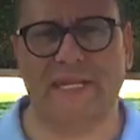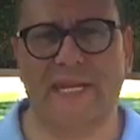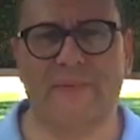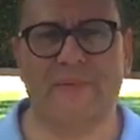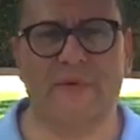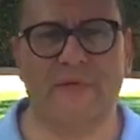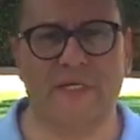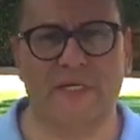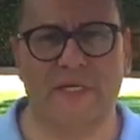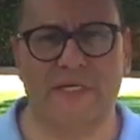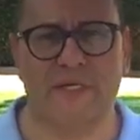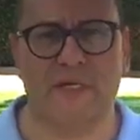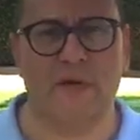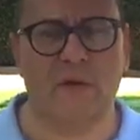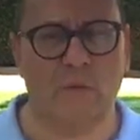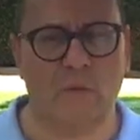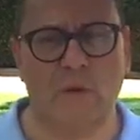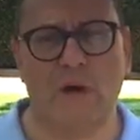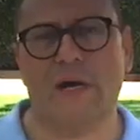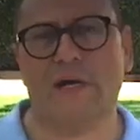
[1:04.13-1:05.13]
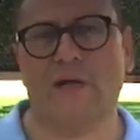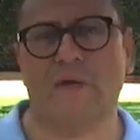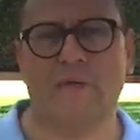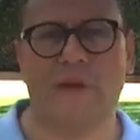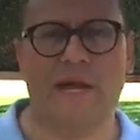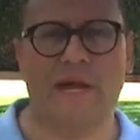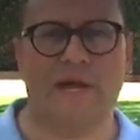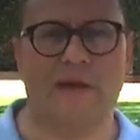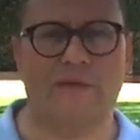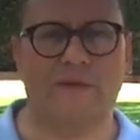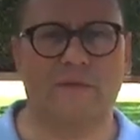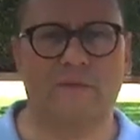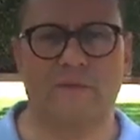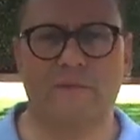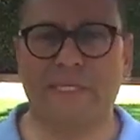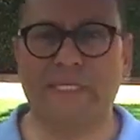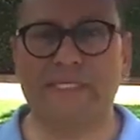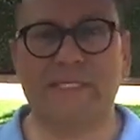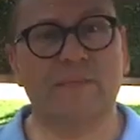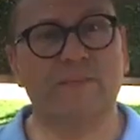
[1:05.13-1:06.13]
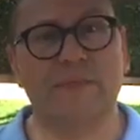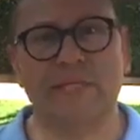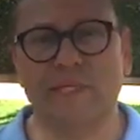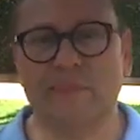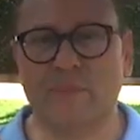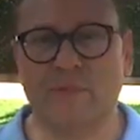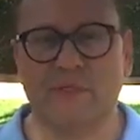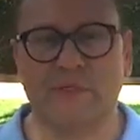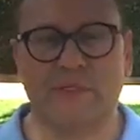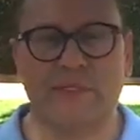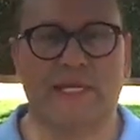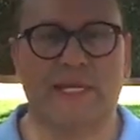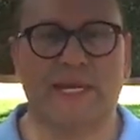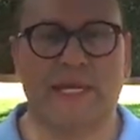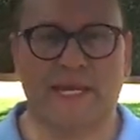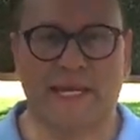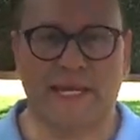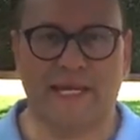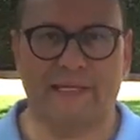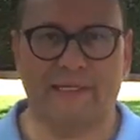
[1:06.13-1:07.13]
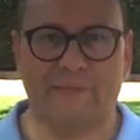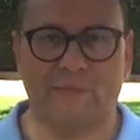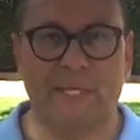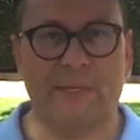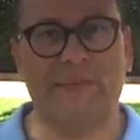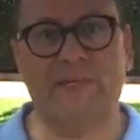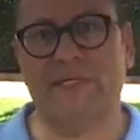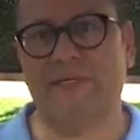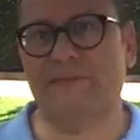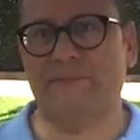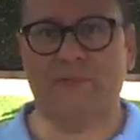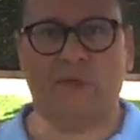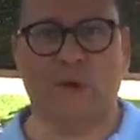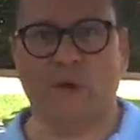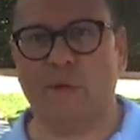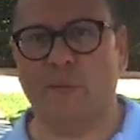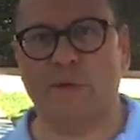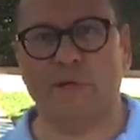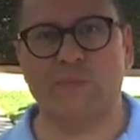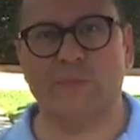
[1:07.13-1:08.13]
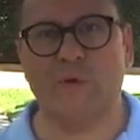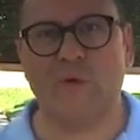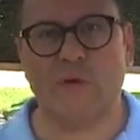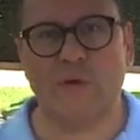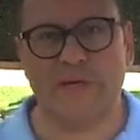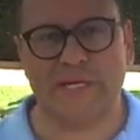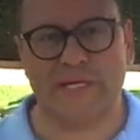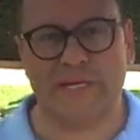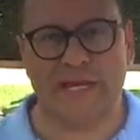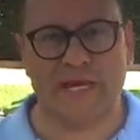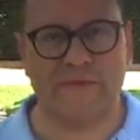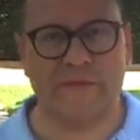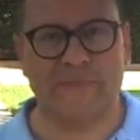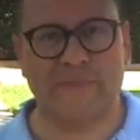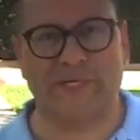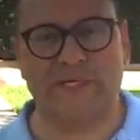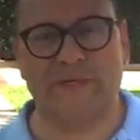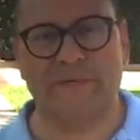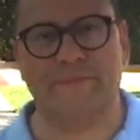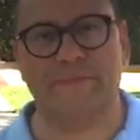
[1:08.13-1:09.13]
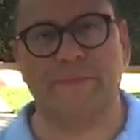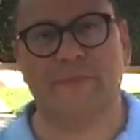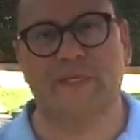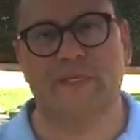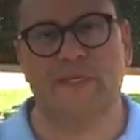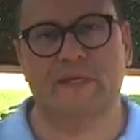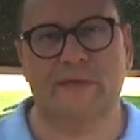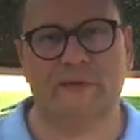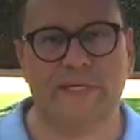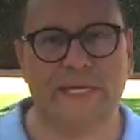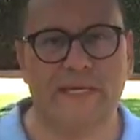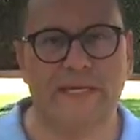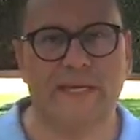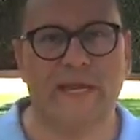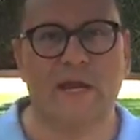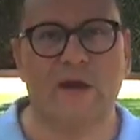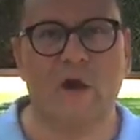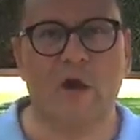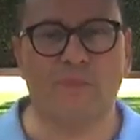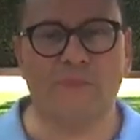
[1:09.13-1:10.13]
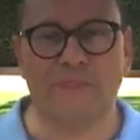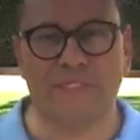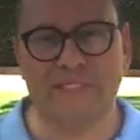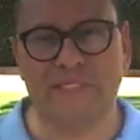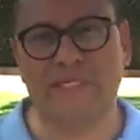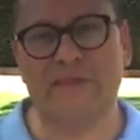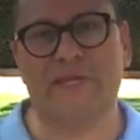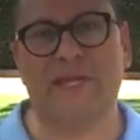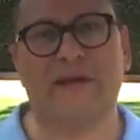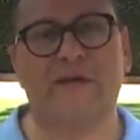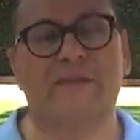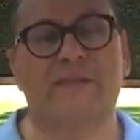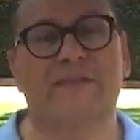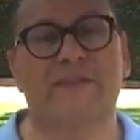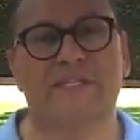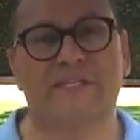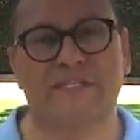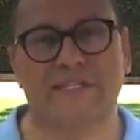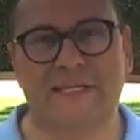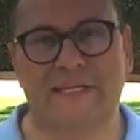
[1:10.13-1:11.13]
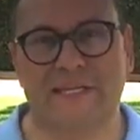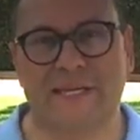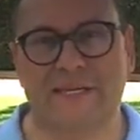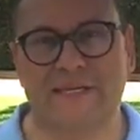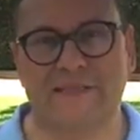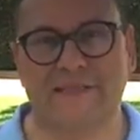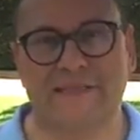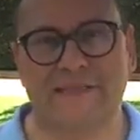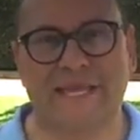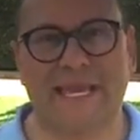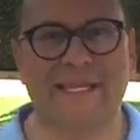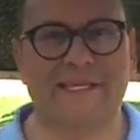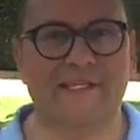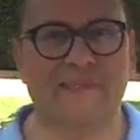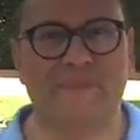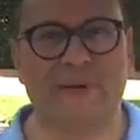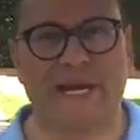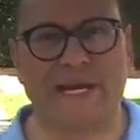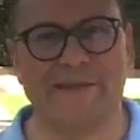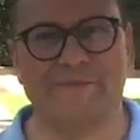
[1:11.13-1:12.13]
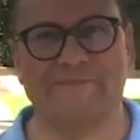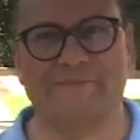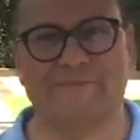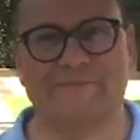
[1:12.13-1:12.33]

neighborhood, walk around, meet some people, and maybe go to Weir Pouring and have a beer. Okay, hope to see you there this Sunday. Thanks, bye.